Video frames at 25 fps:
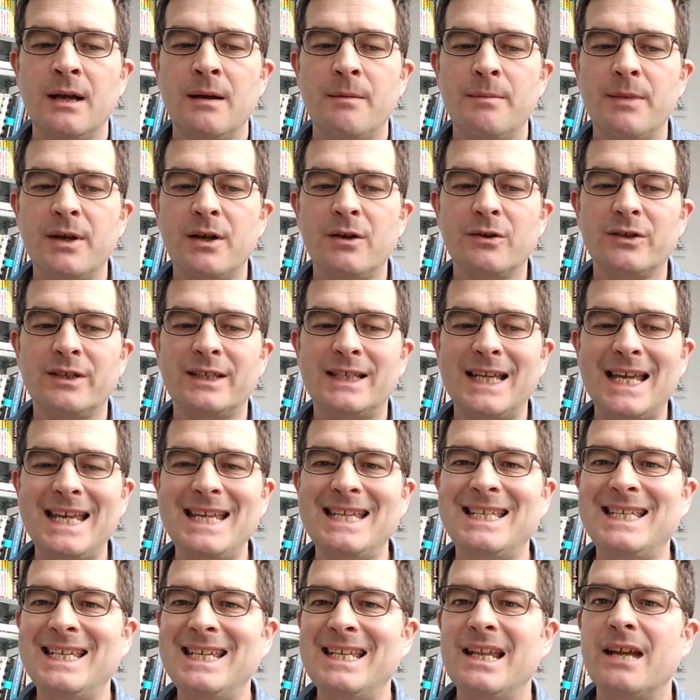because
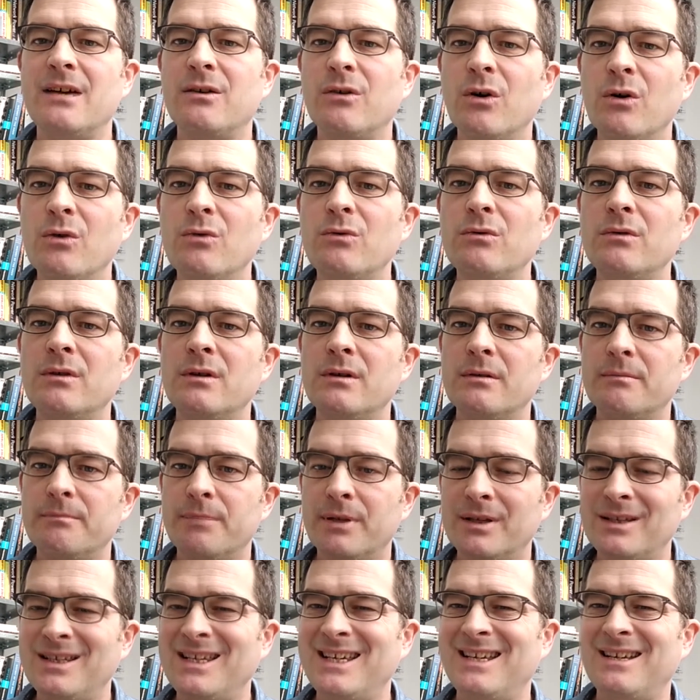they see their own
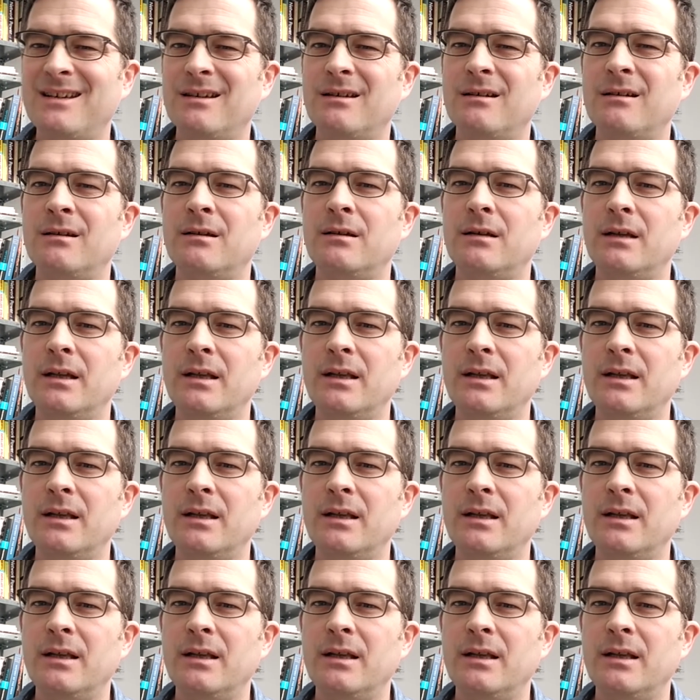particular